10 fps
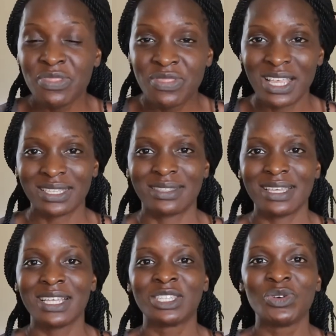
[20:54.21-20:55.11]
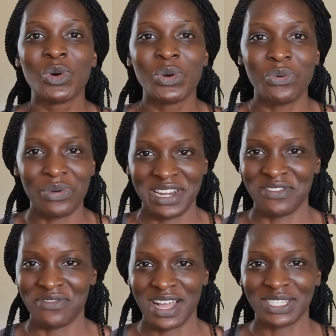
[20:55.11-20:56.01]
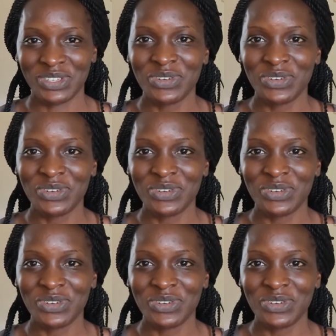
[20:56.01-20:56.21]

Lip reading: these things go really fast,